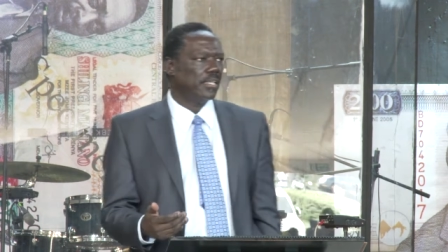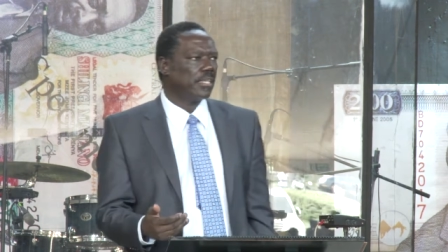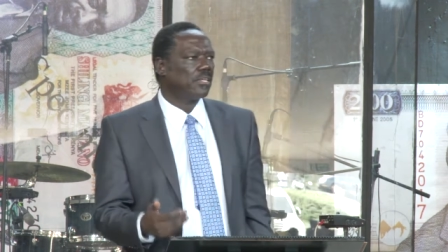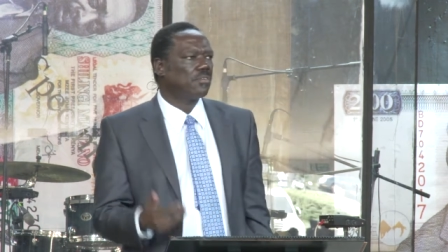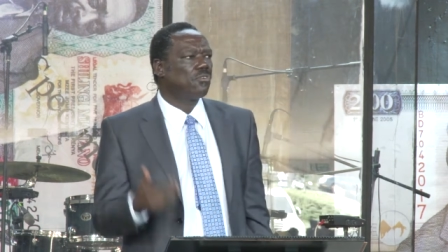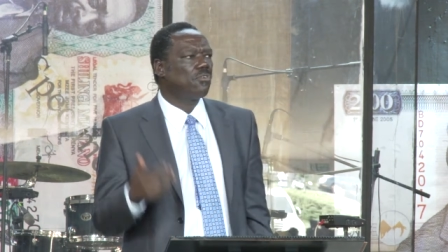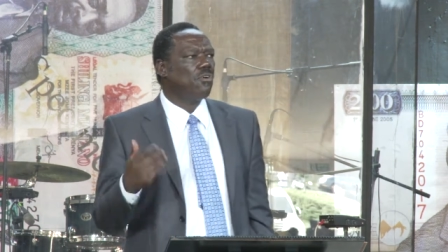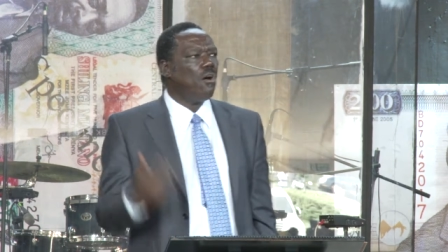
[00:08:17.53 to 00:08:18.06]

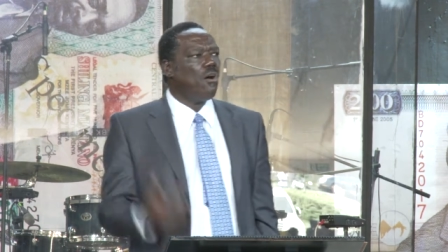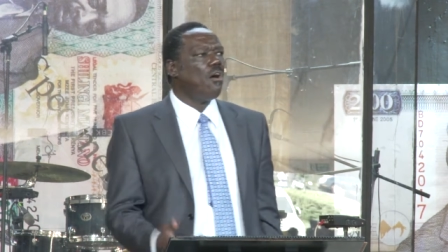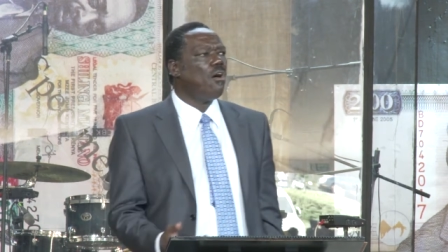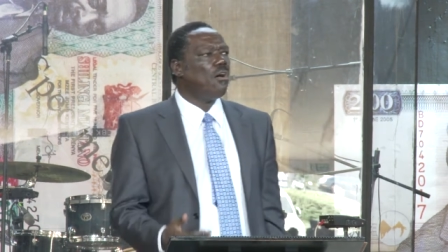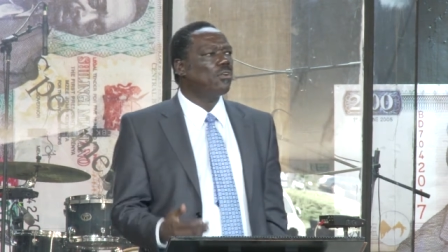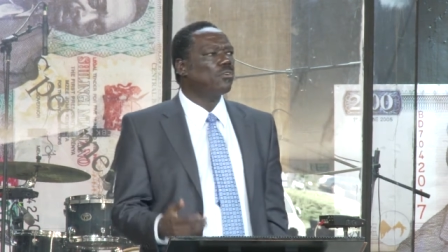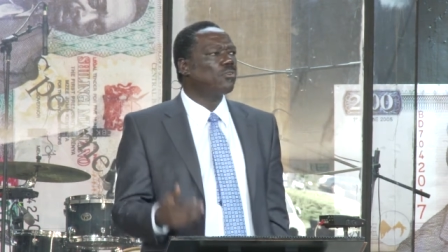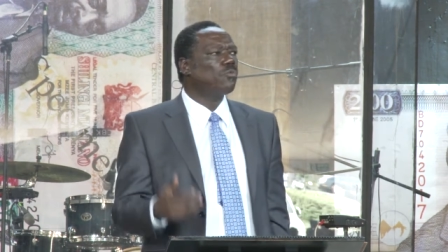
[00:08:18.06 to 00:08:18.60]
that
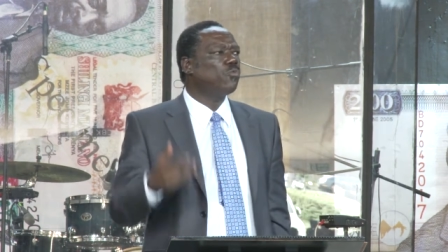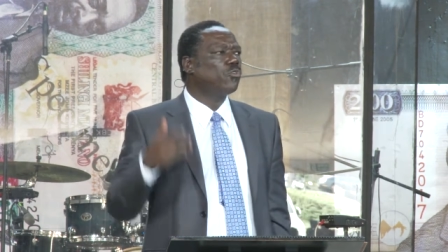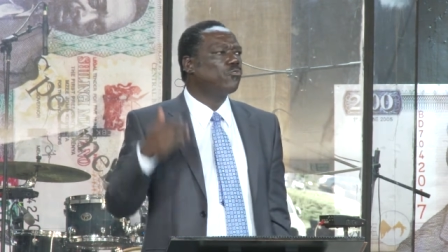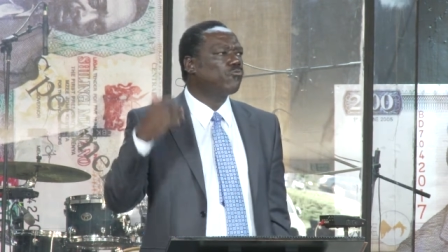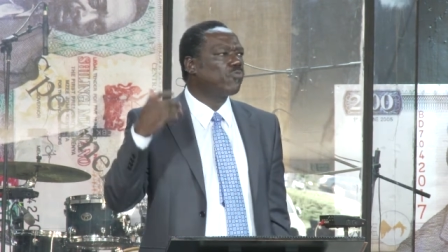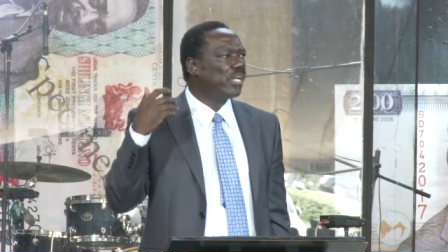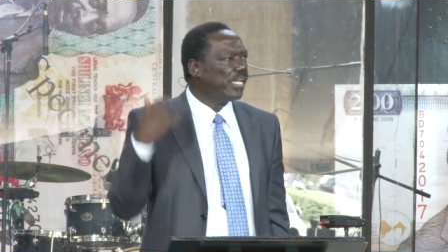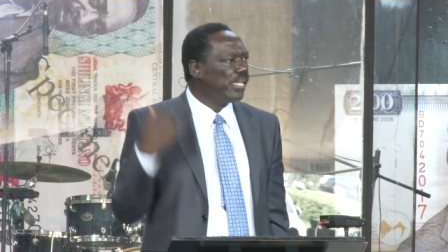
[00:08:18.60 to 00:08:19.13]
God
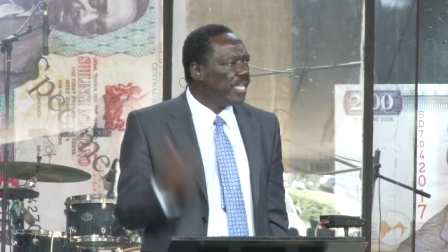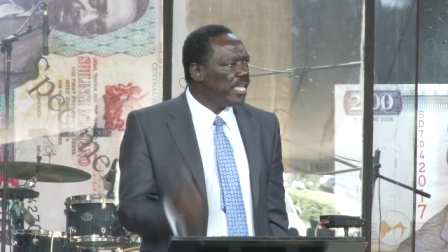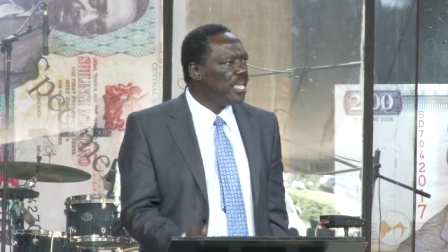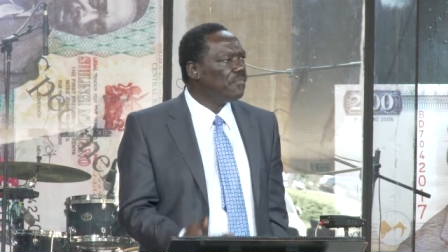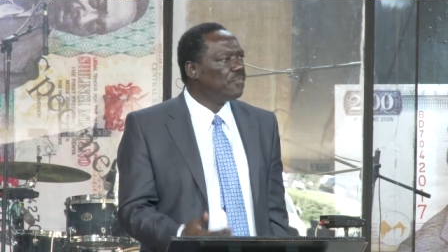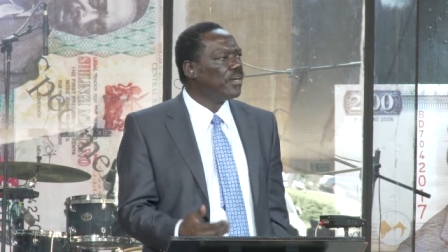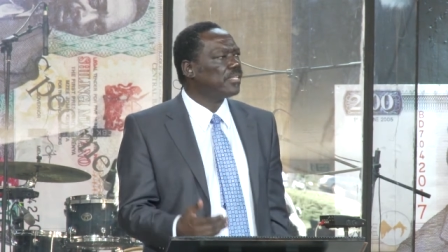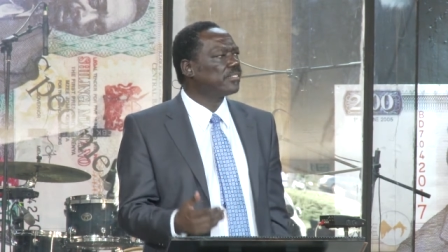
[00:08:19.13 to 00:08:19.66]
would
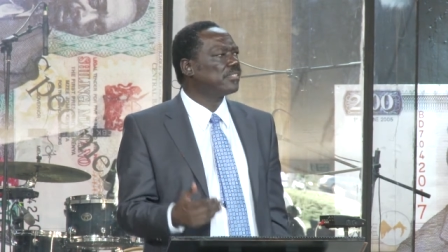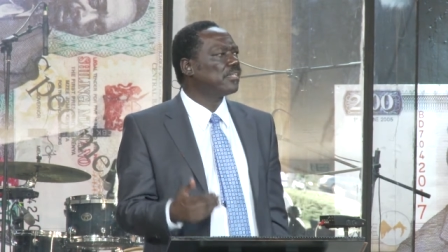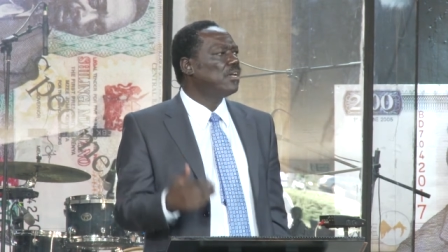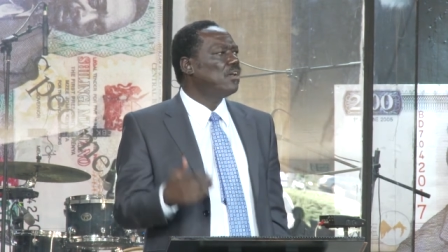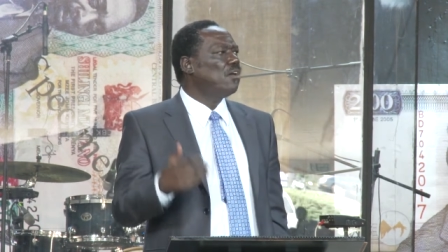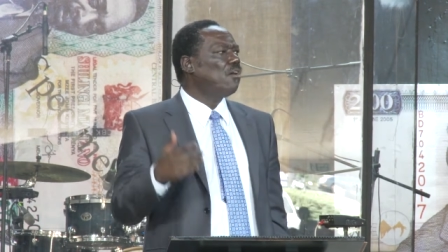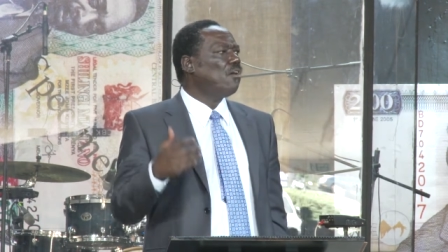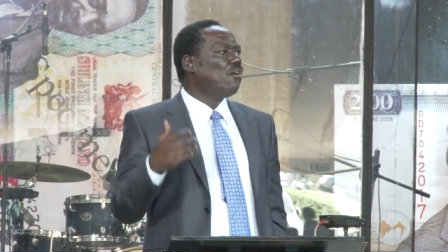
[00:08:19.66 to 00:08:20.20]
relieve us
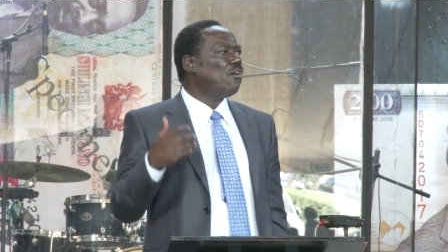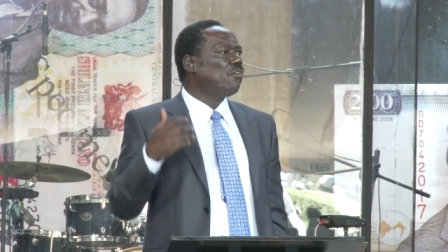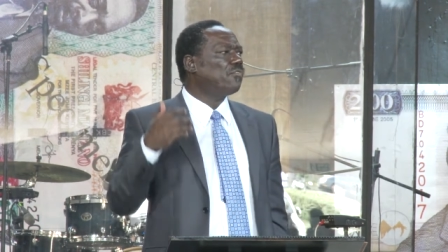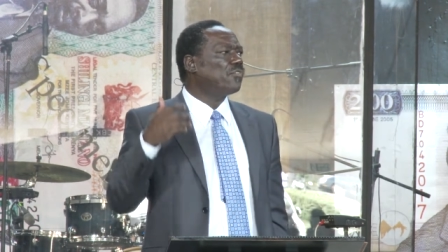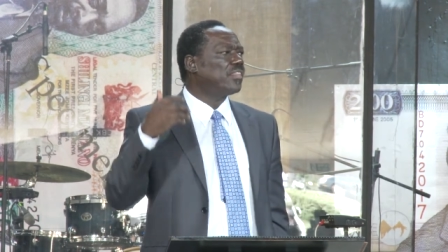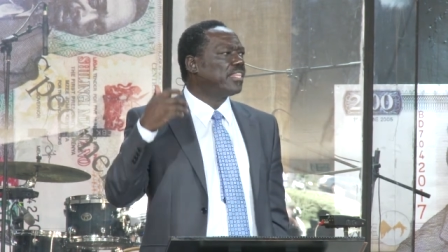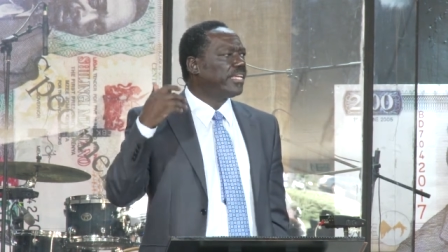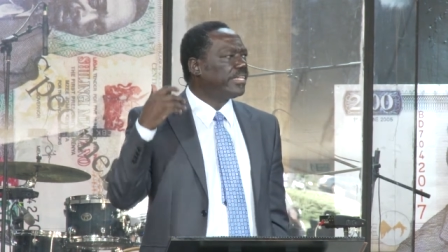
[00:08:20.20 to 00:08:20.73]

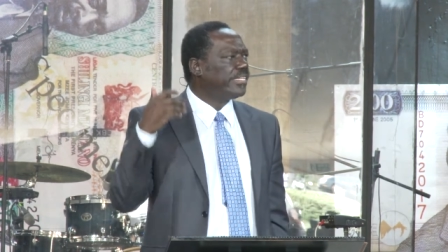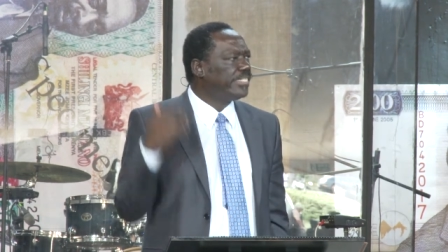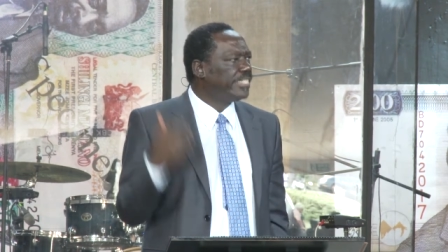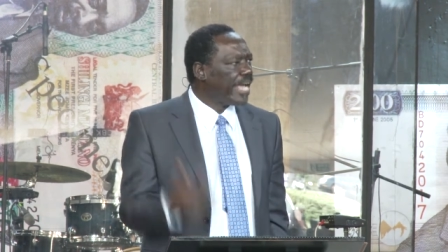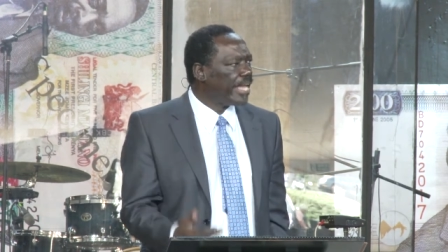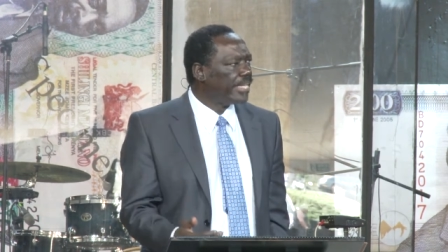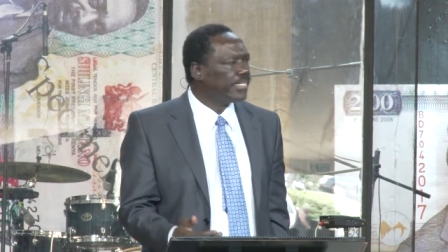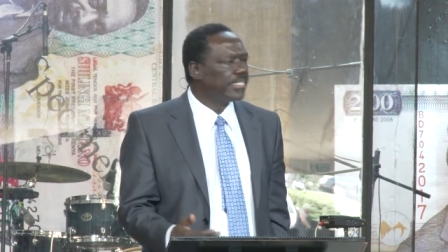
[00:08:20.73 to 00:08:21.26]
of the
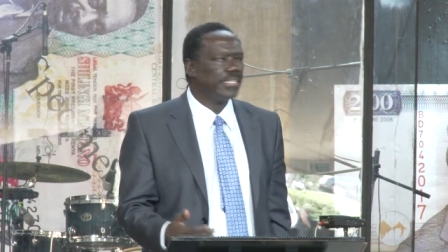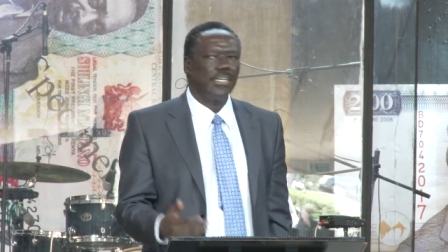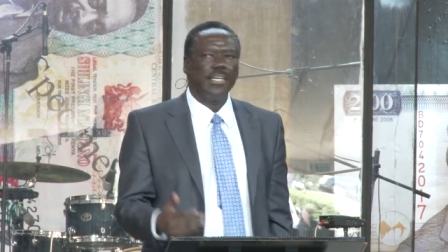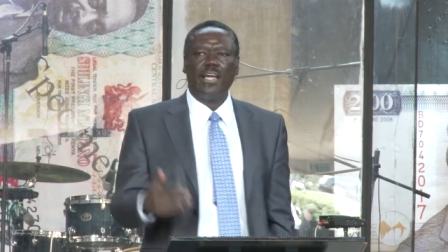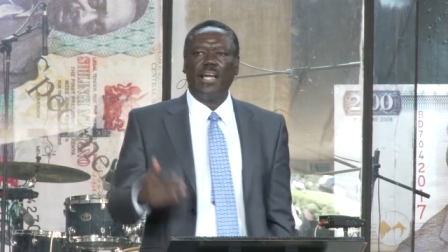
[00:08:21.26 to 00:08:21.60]
debt